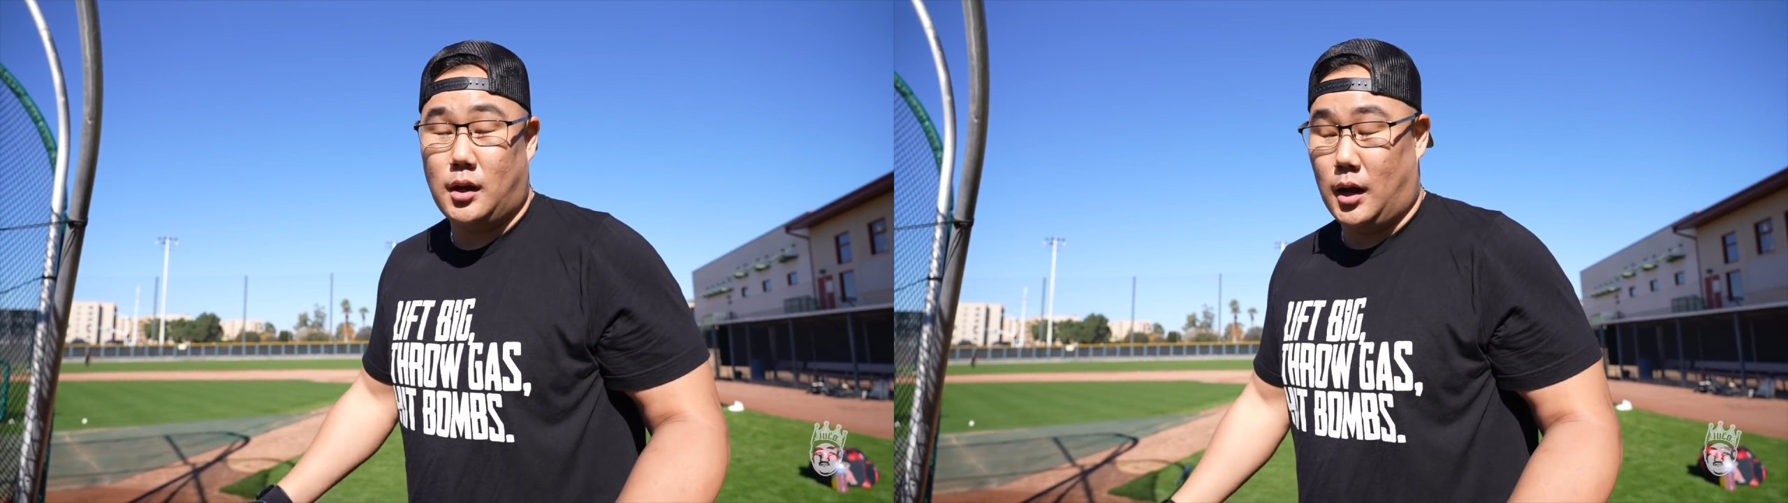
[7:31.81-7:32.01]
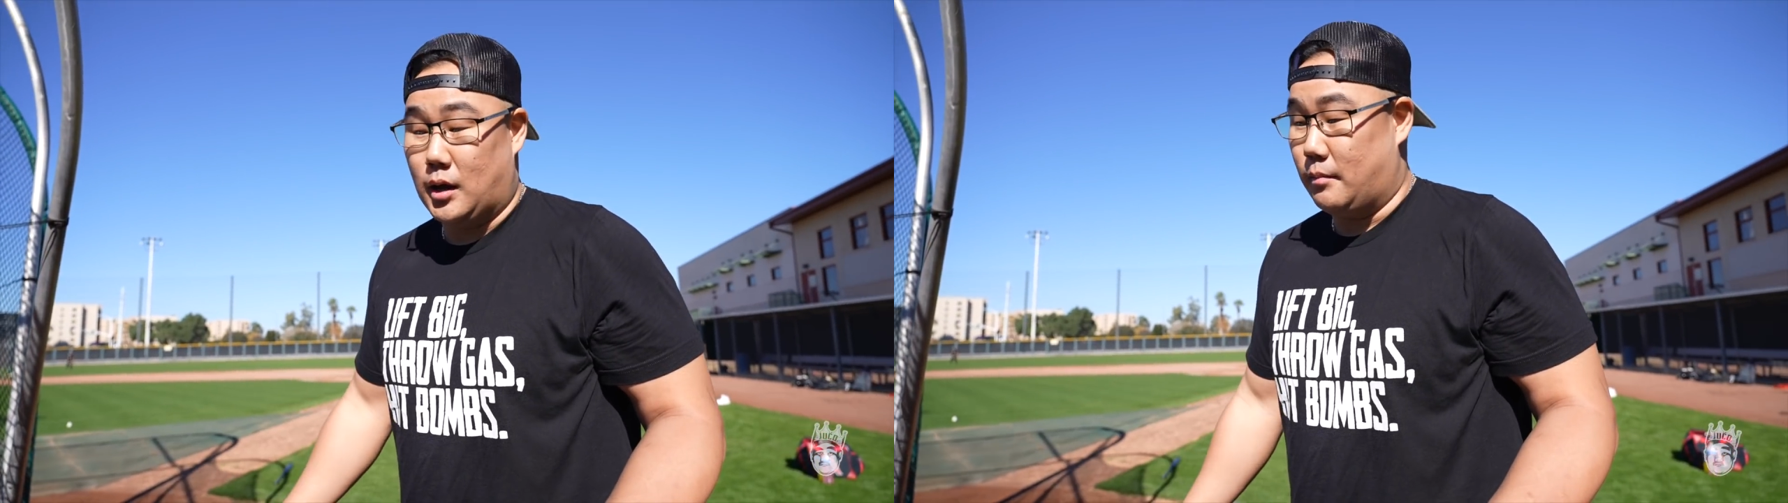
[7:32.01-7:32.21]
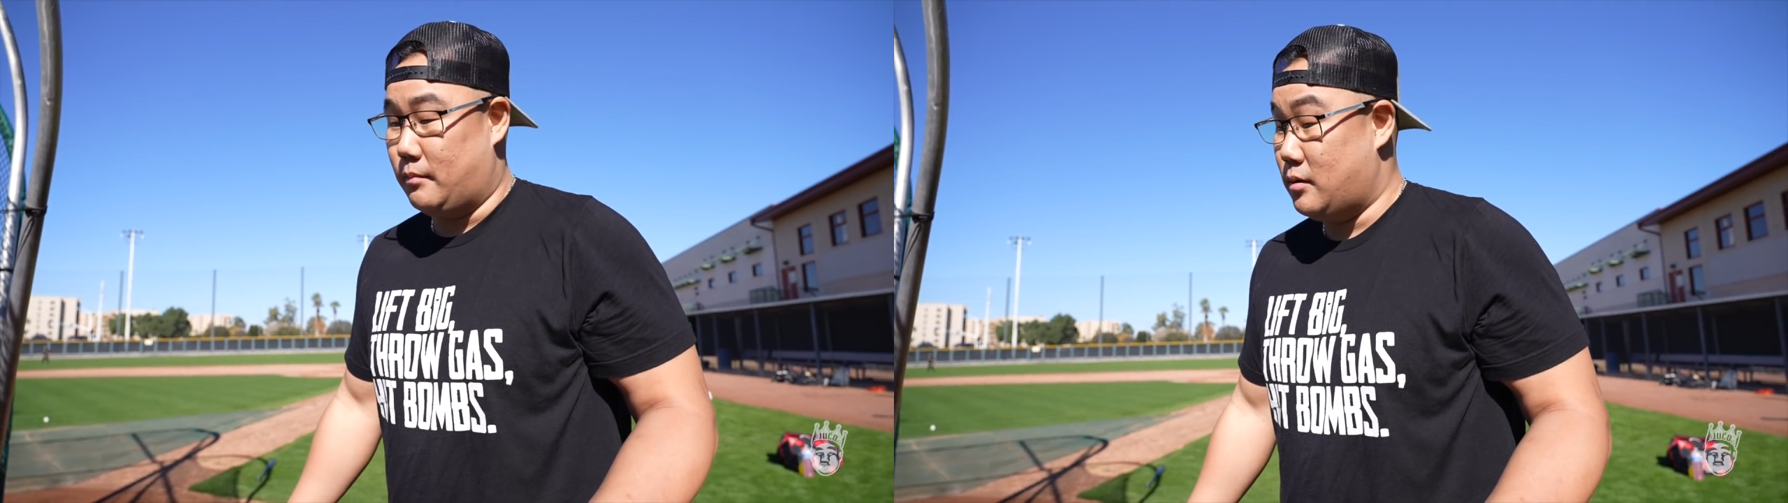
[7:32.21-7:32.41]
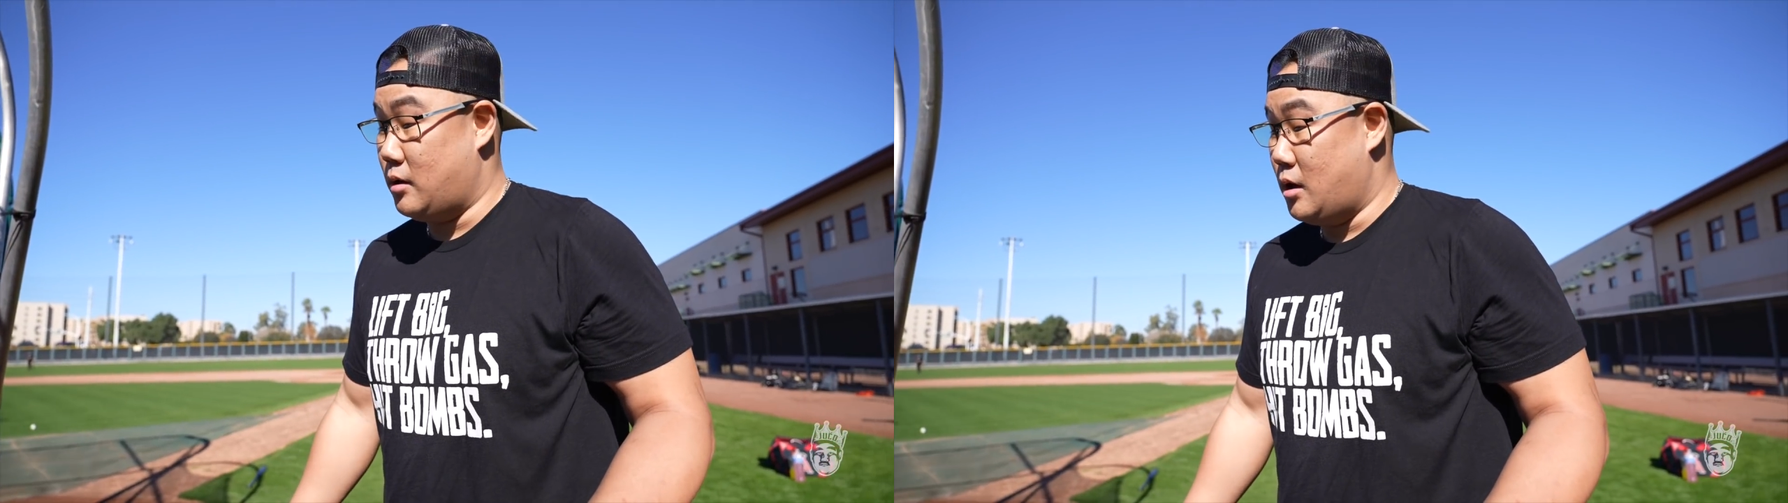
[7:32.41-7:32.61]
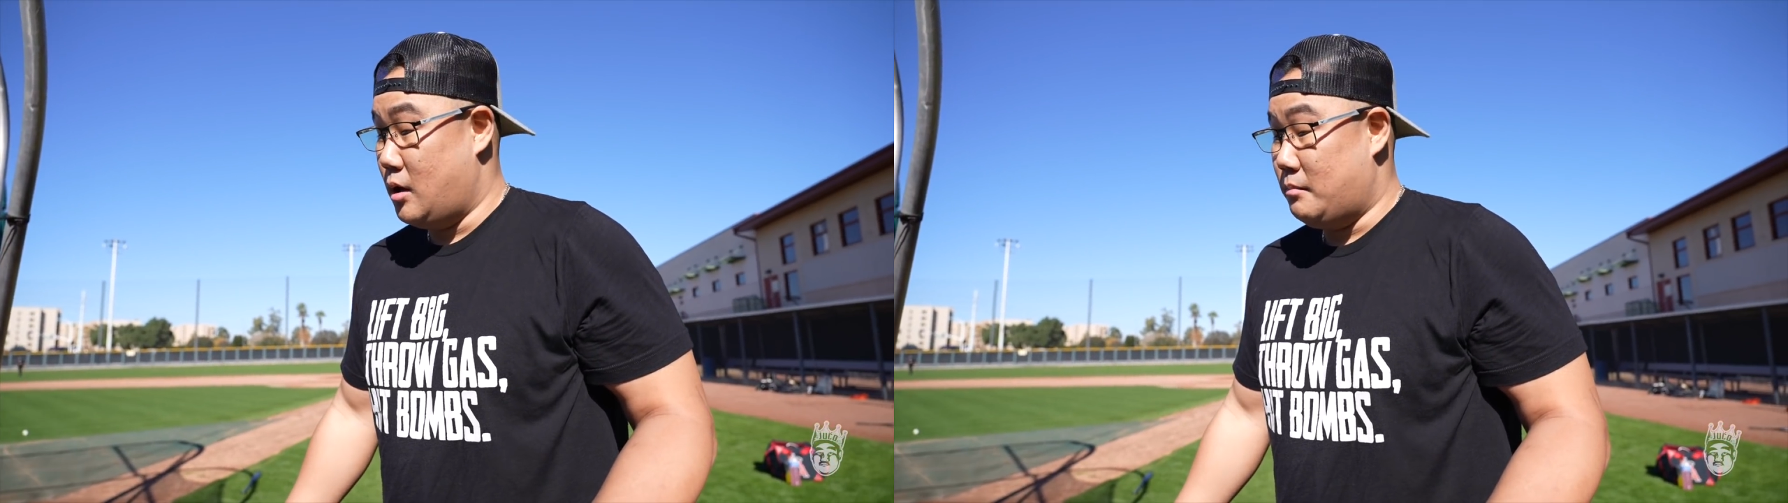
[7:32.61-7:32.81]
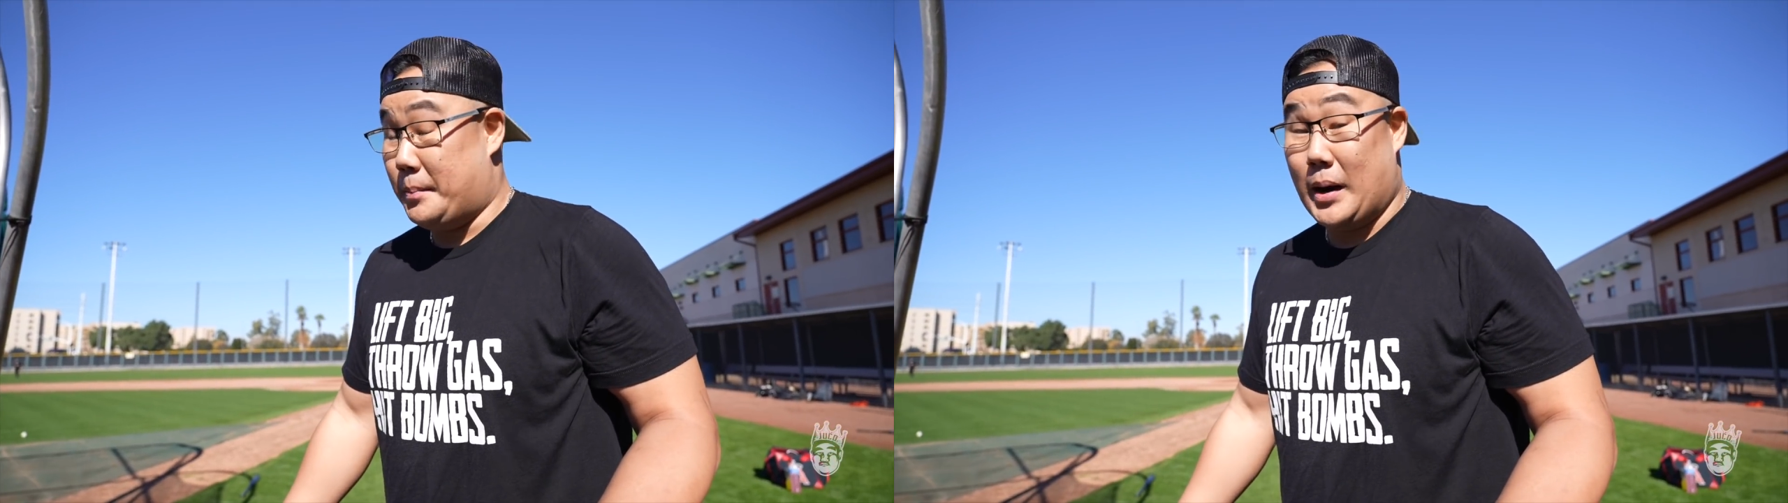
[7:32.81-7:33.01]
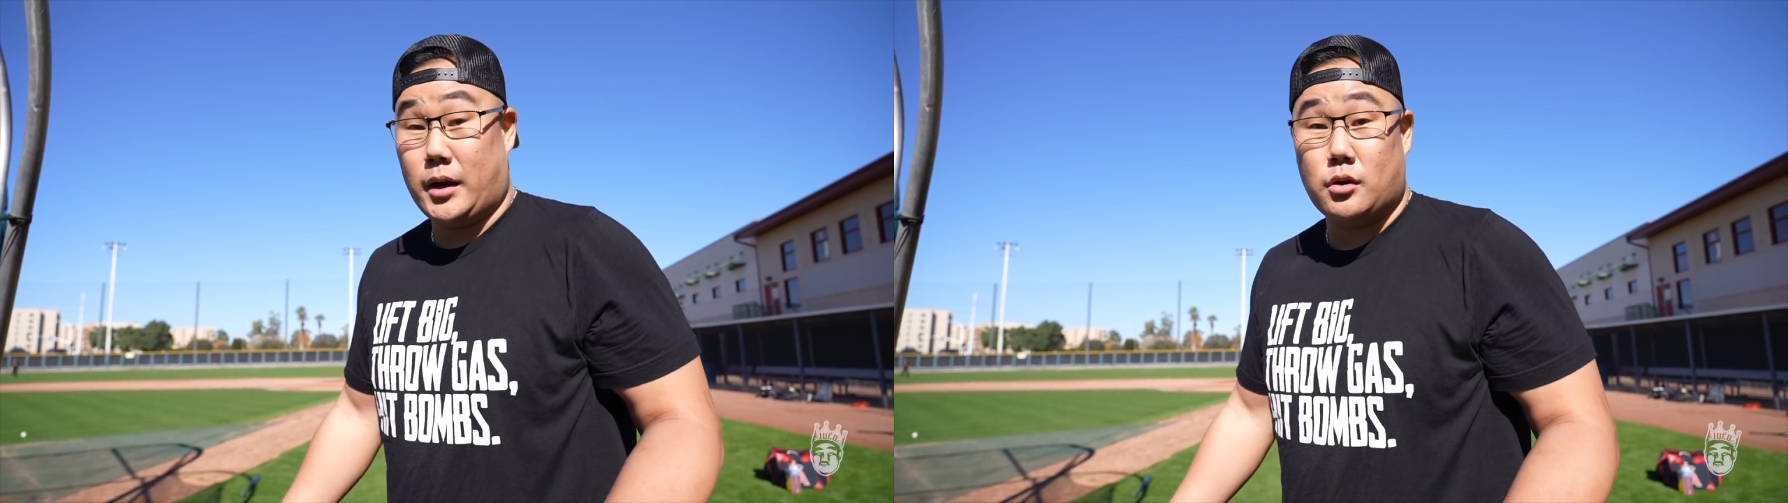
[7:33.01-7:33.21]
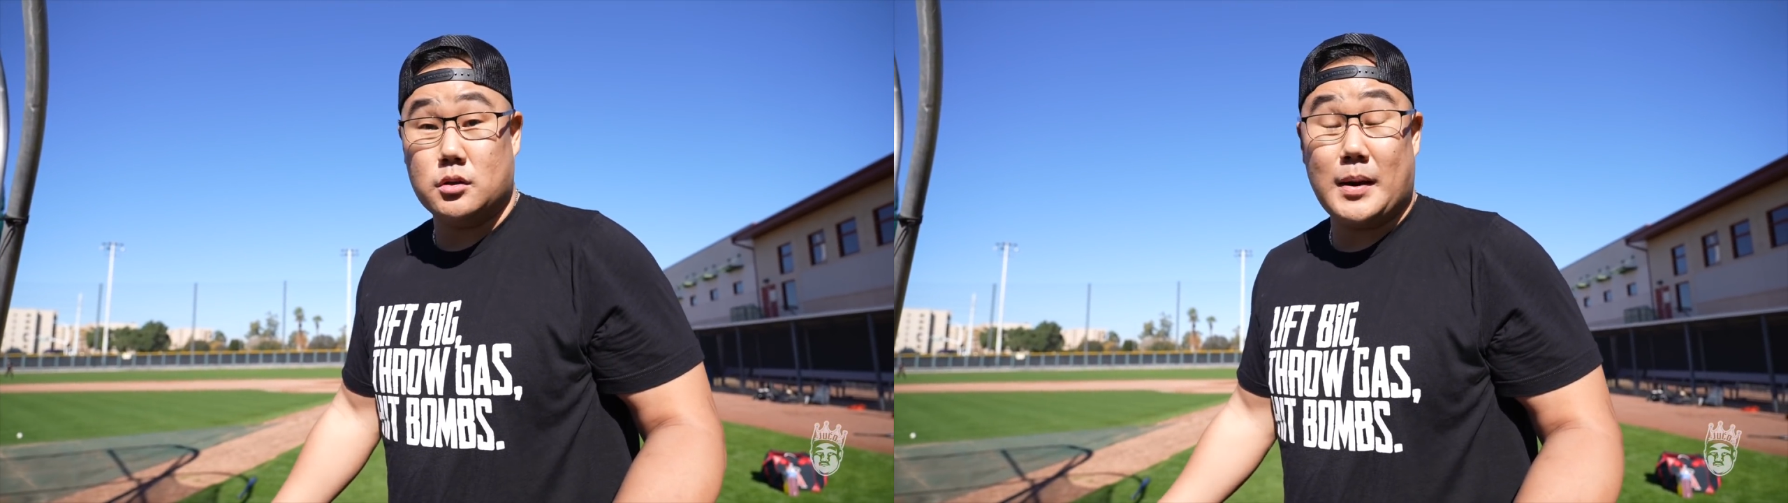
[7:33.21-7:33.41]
Um, My body hurts.